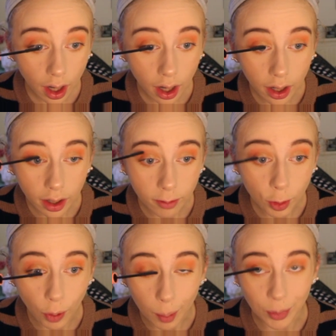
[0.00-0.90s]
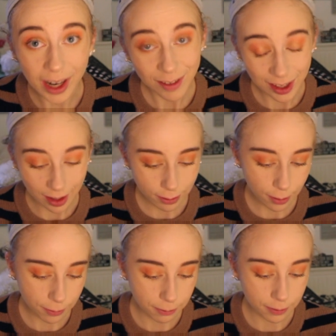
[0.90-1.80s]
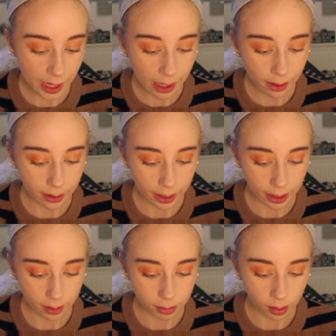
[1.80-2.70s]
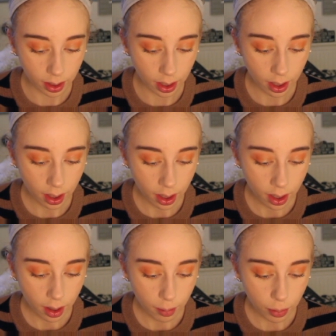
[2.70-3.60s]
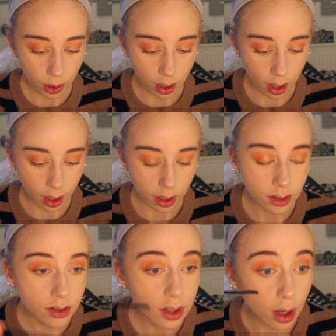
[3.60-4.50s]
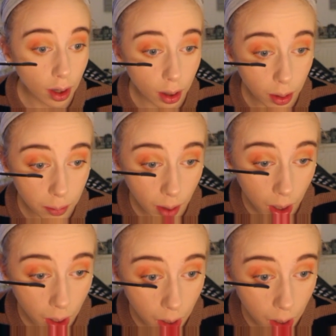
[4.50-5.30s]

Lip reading: And if you are brave enough, very carefully put on some